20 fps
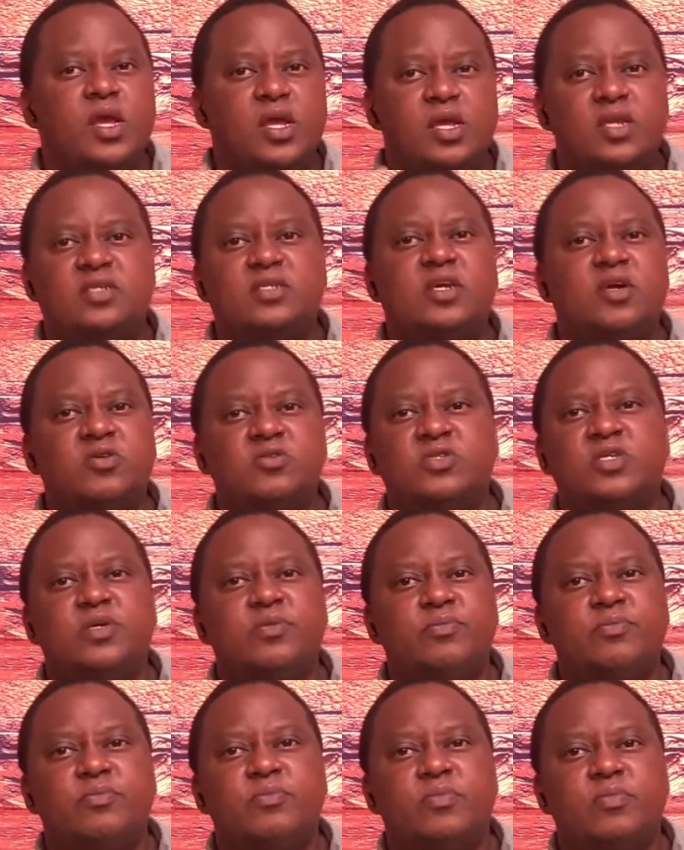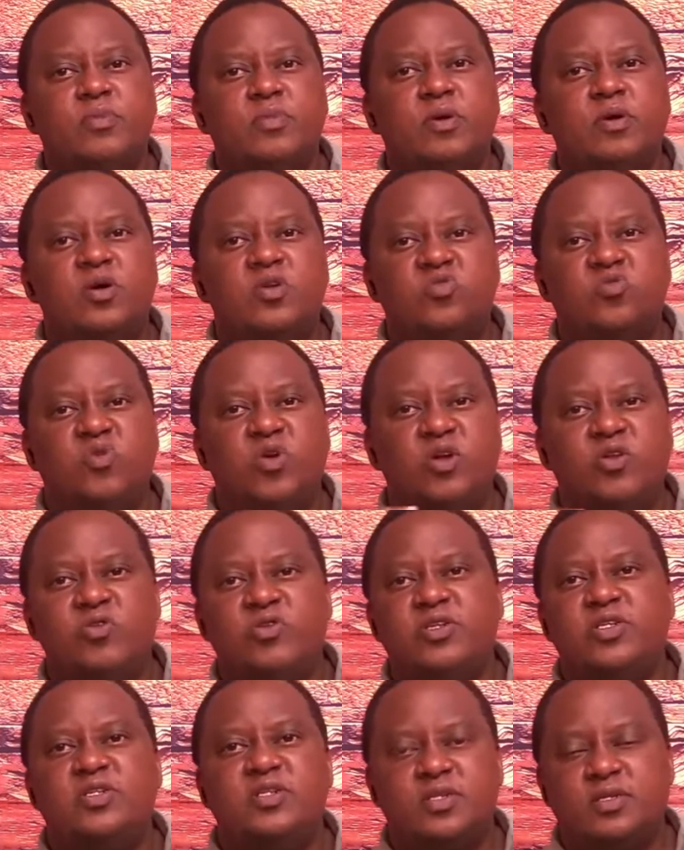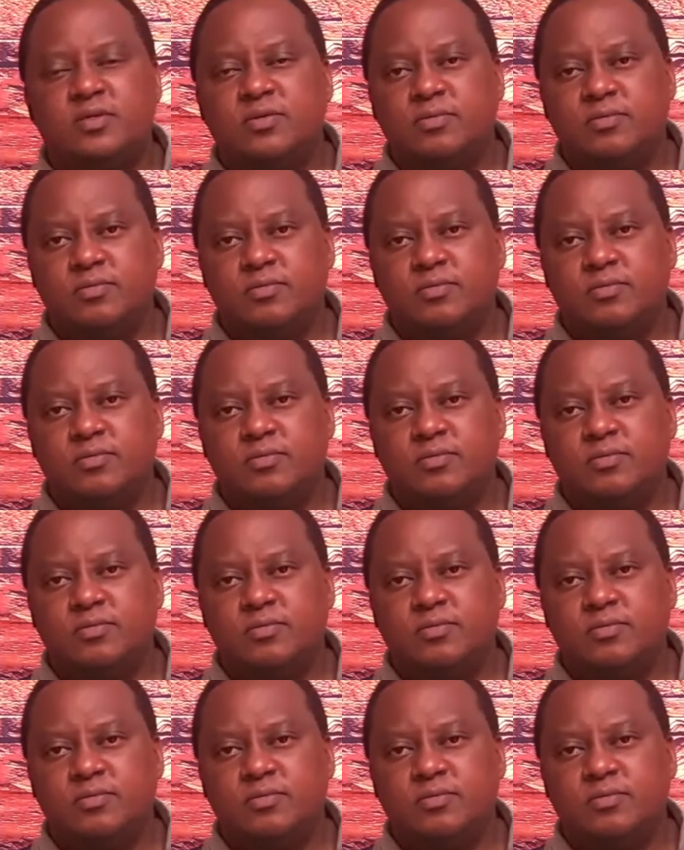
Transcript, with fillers: He tells him to anoint